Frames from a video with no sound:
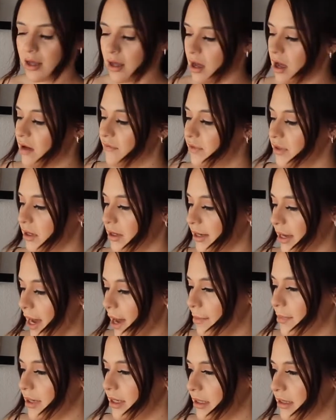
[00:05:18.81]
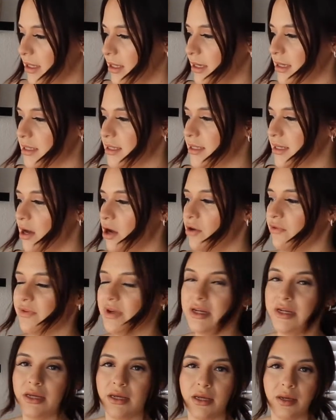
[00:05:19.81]
cabinet thing itself,
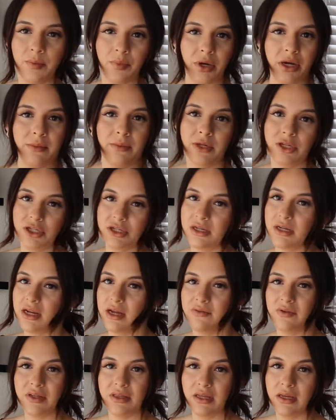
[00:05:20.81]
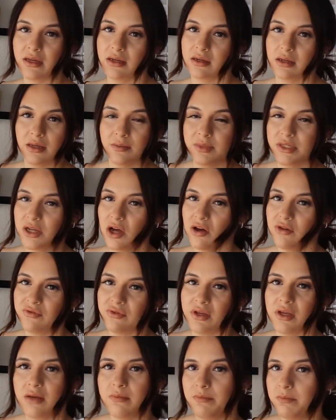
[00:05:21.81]
and he pretty much did everything himself.
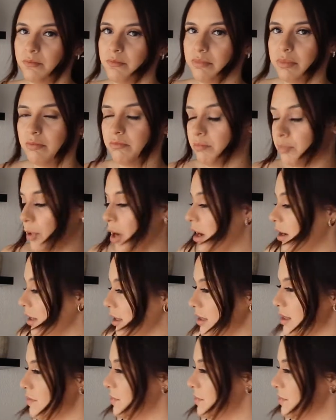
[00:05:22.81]
He brought in the